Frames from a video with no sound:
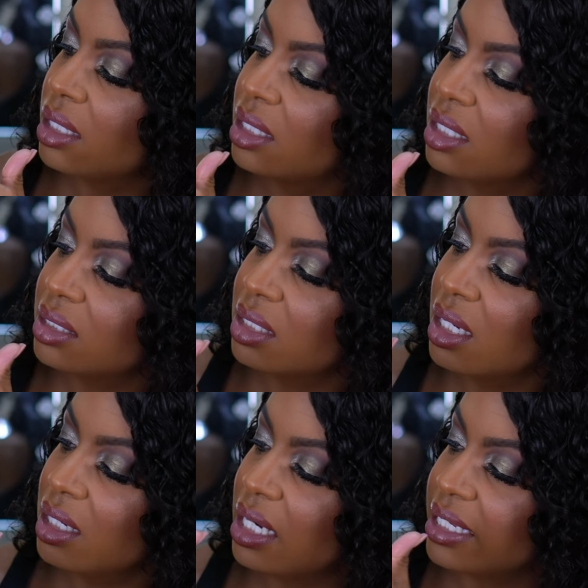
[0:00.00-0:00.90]
This
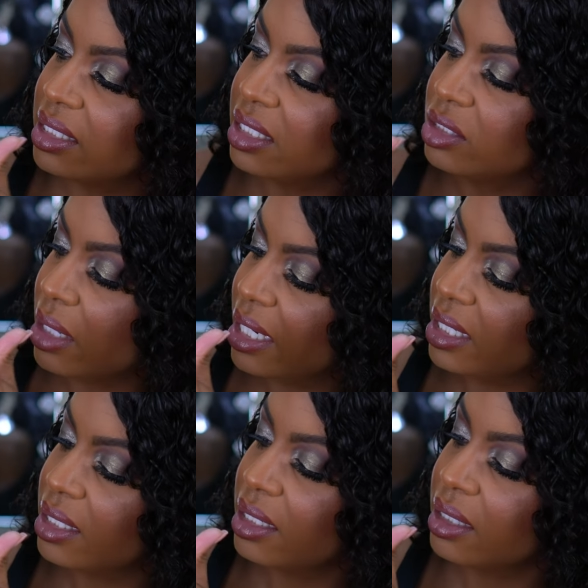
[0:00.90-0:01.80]
color, like these right
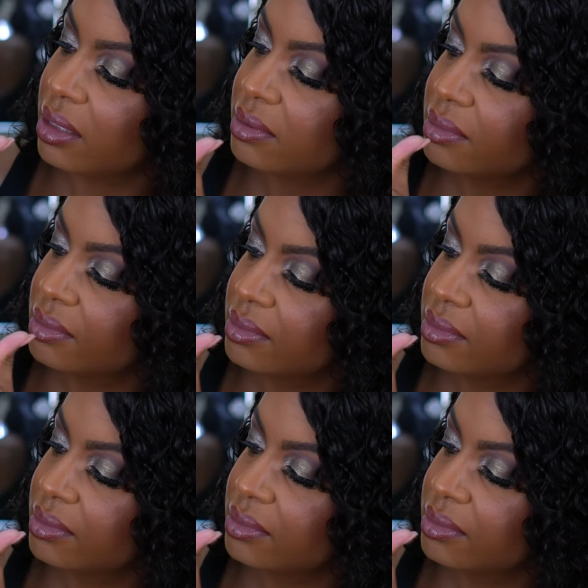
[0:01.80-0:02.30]
here.